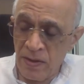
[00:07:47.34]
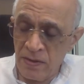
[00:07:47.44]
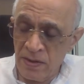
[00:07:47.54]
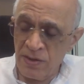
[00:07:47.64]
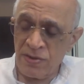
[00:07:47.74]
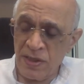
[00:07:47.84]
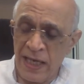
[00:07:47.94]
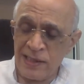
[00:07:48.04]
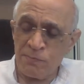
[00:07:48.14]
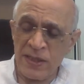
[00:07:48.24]
This
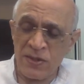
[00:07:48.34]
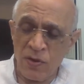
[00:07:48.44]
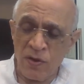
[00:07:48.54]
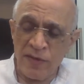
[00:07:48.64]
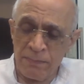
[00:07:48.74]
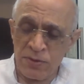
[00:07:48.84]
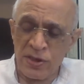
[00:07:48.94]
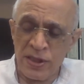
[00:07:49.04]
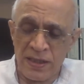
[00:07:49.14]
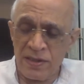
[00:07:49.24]
aspect of
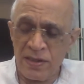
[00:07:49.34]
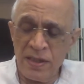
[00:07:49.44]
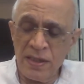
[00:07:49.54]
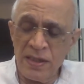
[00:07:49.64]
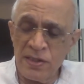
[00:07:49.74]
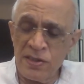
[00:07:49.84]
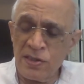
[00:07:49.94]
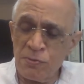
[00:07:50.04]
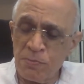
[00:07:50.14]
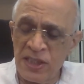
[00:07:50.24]
abstract is
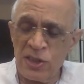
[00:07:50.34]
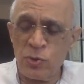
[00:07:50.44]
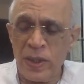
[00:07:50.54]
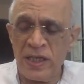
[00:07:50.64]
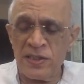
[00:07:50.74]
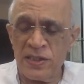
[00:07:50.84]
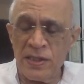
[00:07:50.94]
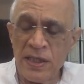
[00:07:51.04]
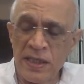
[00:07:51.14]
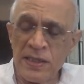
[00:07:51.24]
spirituality.
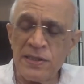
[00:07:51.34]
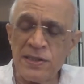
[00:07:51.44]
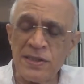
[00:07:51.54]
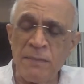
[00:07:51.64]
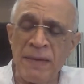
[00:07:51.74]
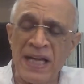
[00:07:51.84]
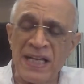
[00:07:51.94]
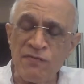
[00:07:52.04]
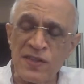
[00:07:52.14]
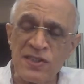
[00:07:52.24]
It is a
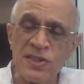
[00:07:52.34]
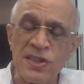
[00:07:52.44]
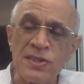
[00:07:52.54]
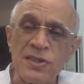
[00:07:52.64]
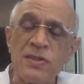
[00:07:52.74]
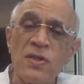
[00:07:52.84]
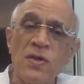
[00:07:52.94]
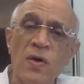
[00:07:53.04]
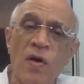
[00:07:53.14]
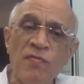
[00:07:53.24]
manifestation
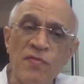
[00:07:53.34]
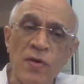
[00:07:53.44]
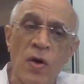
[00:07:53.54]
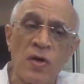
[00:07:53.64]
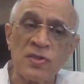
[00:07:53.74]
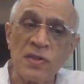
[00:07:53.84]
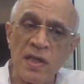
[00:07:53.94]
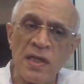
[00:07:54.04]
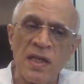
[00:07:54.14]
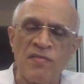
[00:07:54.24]
of God's
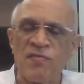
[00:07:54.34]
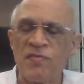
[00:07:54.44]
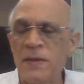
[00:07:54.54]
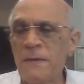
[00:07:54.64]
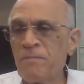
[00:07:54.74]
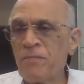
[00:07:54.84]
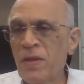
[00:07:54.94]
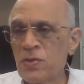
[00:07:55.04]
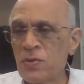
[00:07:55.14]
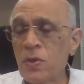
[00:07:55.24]
love.
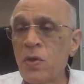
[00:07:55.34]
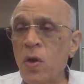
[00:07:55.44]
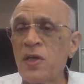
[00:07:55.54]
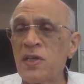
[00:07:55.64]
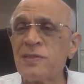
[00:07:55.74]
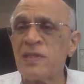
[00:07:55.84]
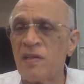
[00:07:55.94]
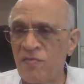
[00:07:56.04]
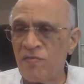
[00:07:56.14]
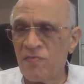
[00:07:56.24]
So God is
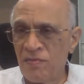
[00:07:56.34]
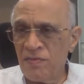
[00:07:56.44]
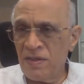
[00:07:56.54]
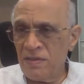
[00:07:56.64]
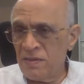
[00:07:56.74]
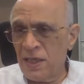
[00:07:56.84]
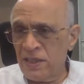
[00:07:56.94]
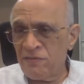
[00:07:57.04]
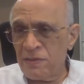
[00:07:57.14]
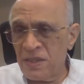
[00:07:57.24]
love that
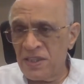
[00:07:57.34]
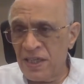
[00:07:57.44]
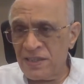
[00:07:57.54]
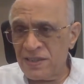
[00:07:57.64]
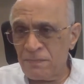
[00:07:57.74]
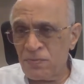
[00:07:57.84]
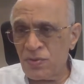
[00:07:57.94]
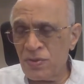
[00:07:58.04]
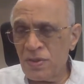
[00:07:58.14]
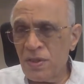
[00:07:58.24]
everybody accepts.